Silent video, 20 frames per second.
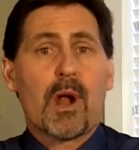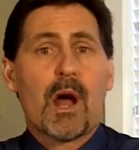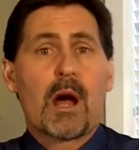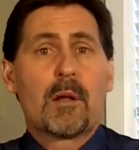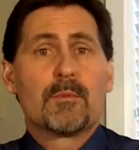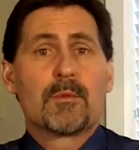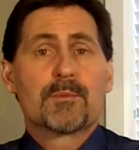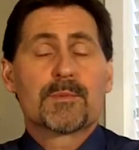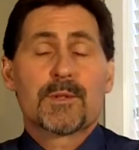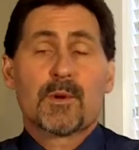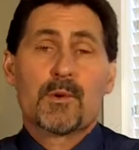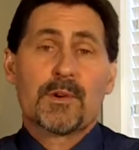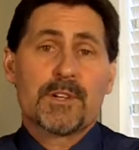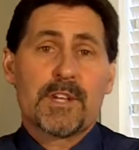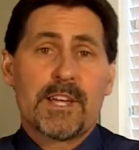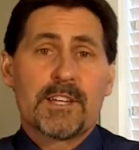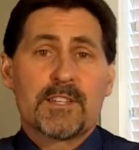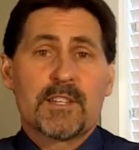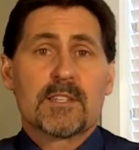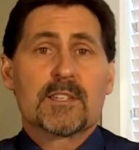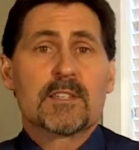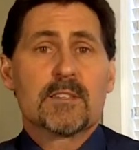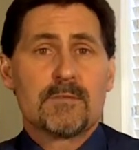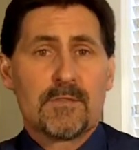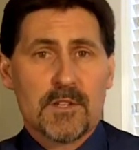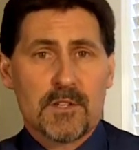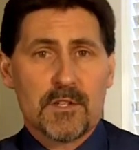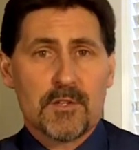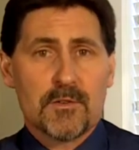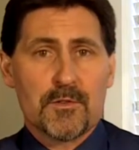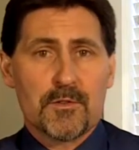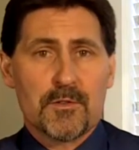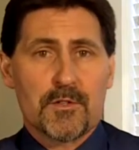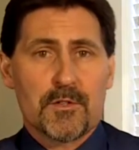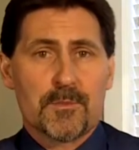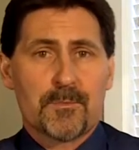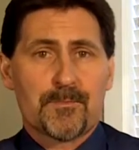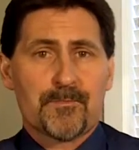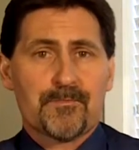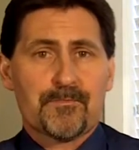problems or digestive
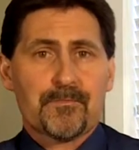issues.